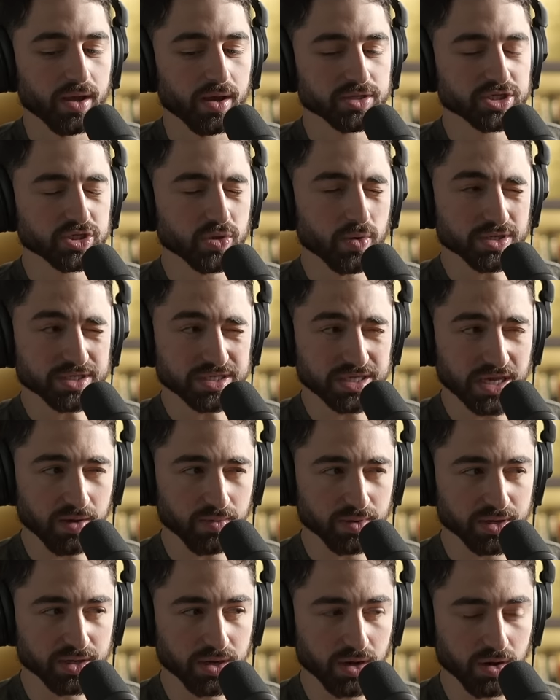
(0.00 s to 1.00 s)
So I'll see
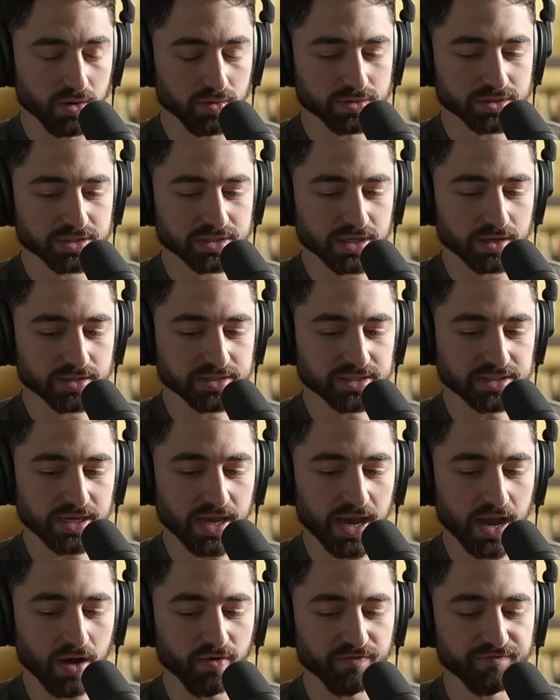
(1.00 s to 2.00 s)
how it goes. I'll see
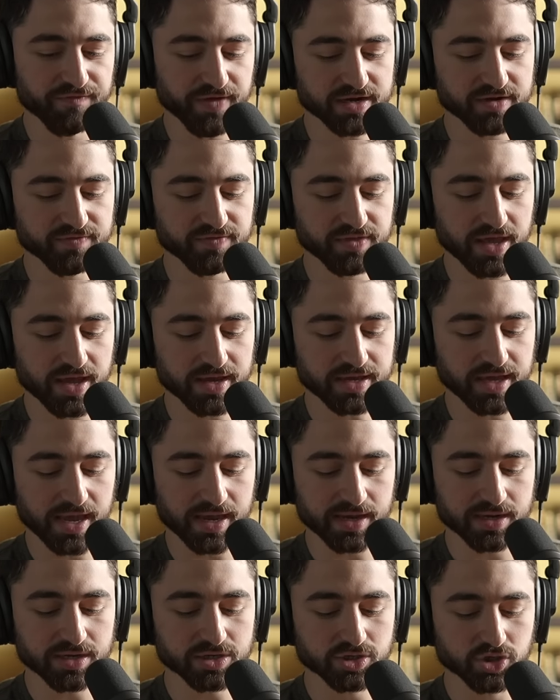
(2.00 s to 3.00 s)
how effectively I
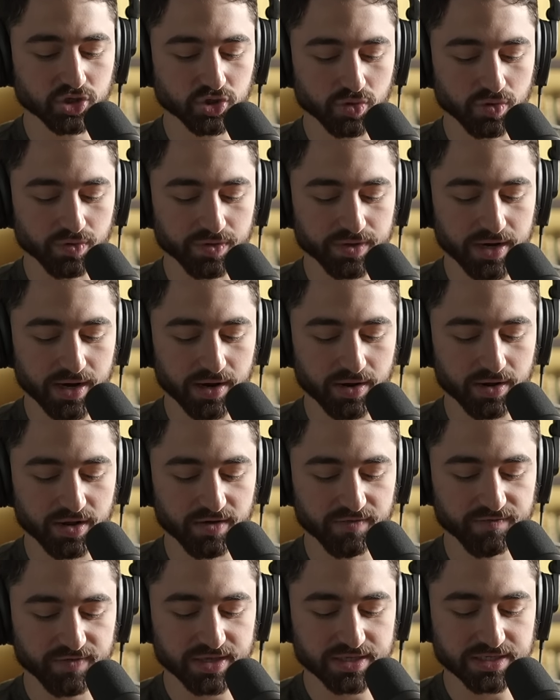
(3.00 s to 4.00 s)
can control the
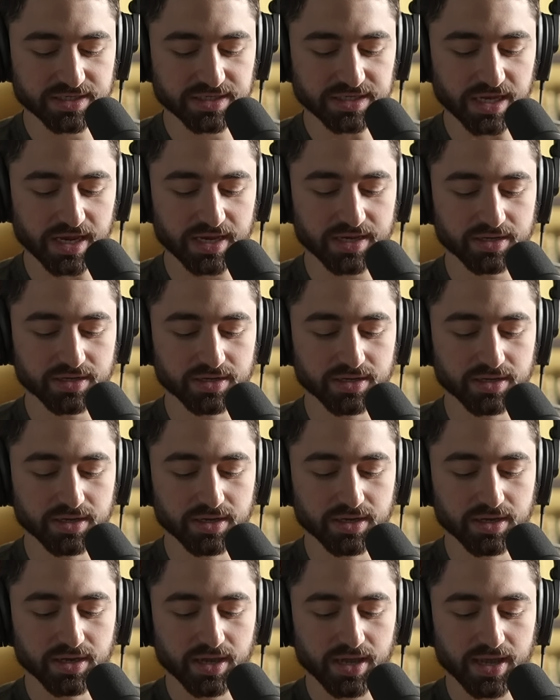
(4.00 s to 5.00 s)
narrative, incite
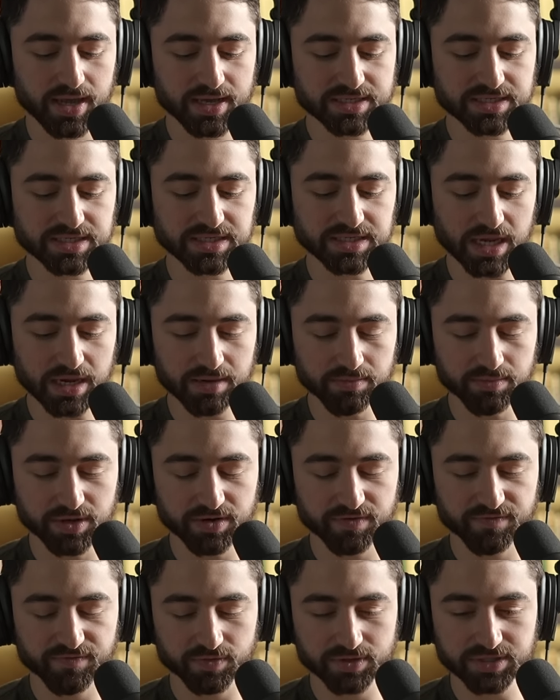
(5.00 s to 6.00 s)

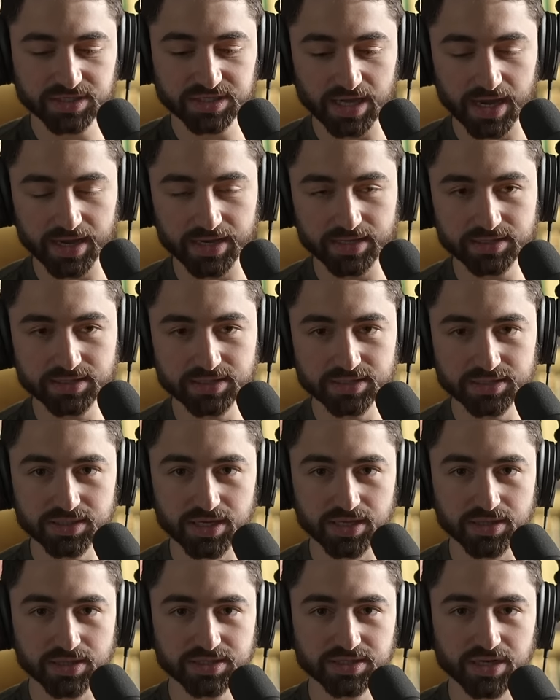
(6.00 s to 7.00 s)
excitement for science
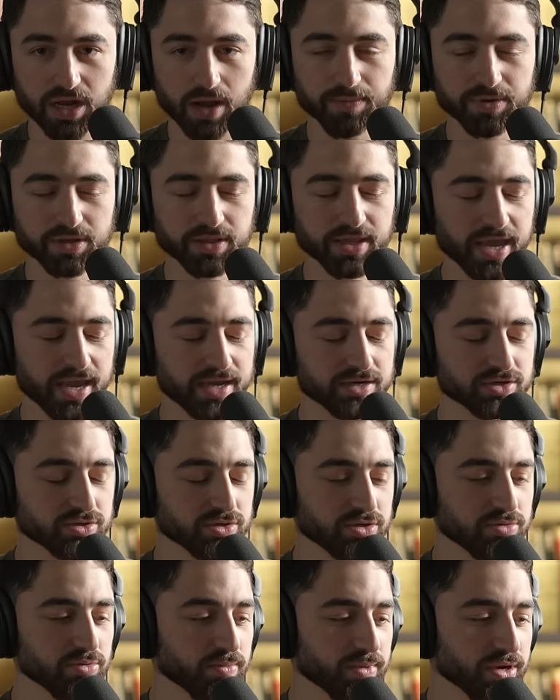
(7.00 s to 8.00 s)
and this topic. Like
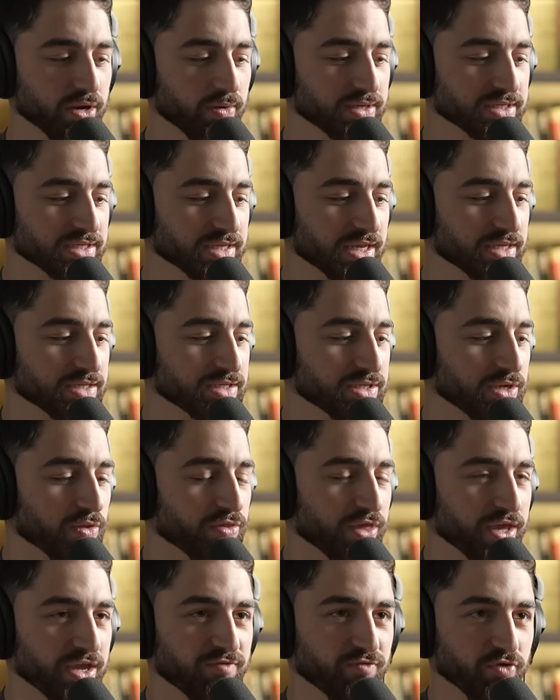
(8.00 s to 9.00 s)
Andrew Huberman always says, you know,
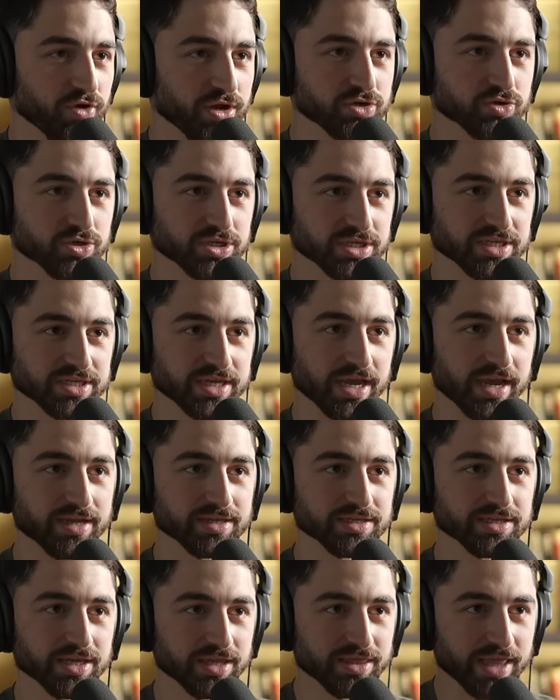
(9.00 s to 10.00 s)
thank you for your interest in
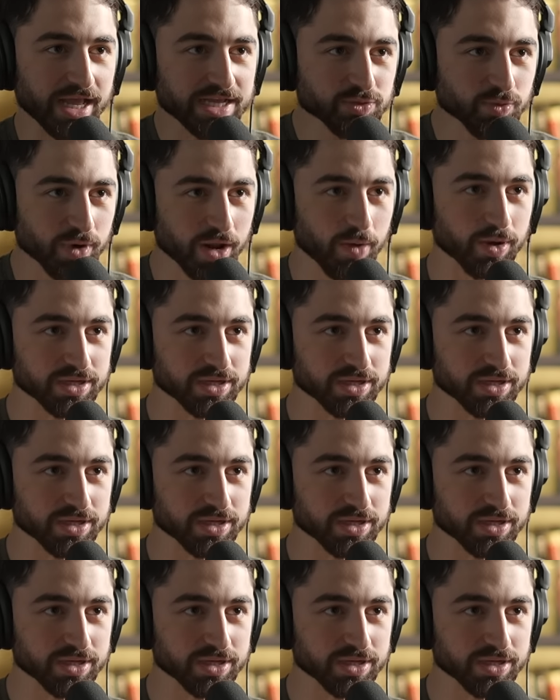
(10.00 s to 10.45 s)
science. Like that's what I